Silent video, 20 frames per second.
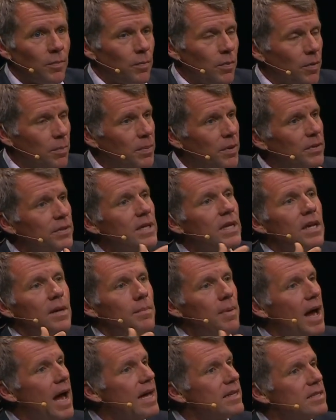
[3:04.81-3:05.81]
we're, building
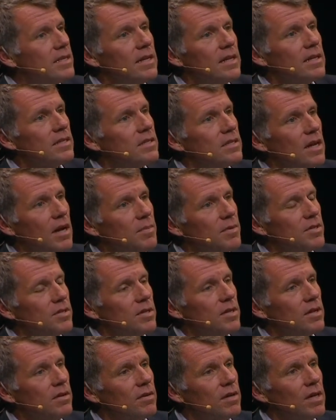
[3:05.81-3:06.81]
capacity in
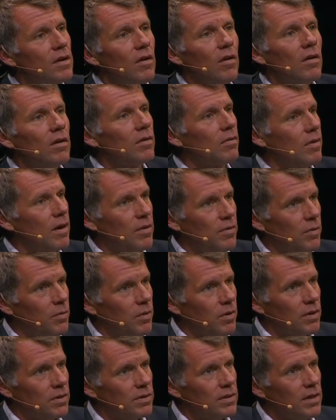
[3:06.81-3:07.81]
cybersecurity all around the
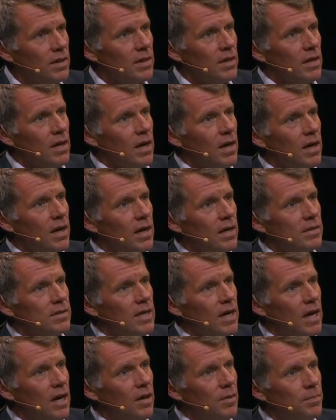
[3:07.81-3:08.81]
world uh,
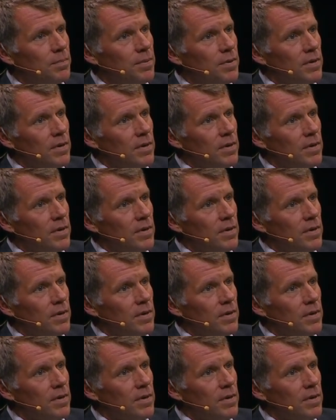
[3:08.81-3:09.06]
to help